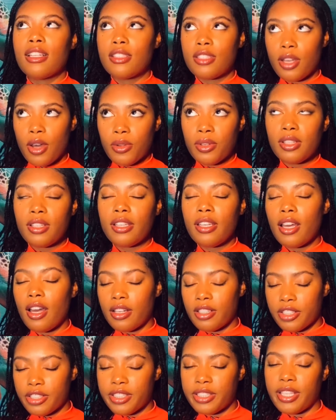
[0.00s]
totally
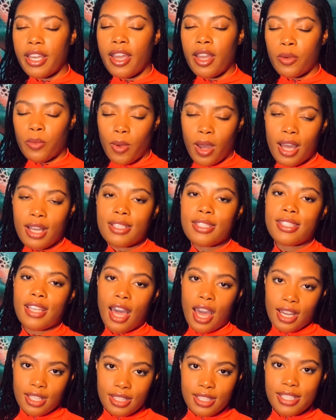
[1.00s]
understand why
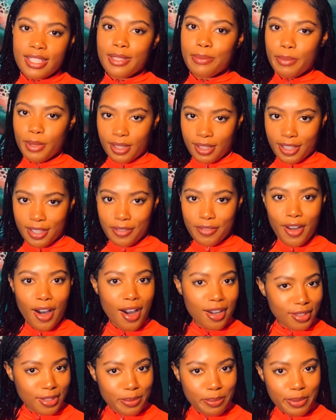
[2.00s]
scientists believe
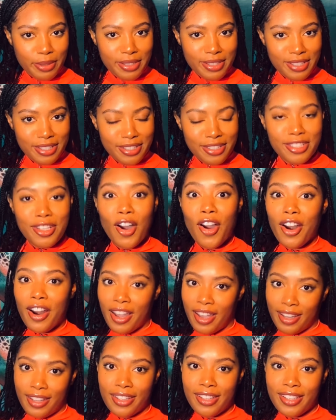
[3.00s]
octopuses are
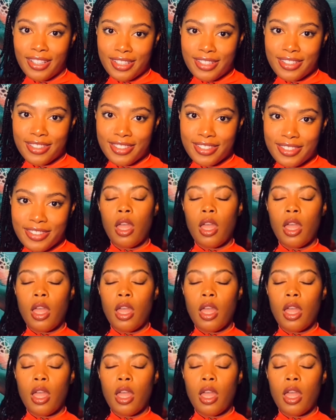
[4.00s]
aliens.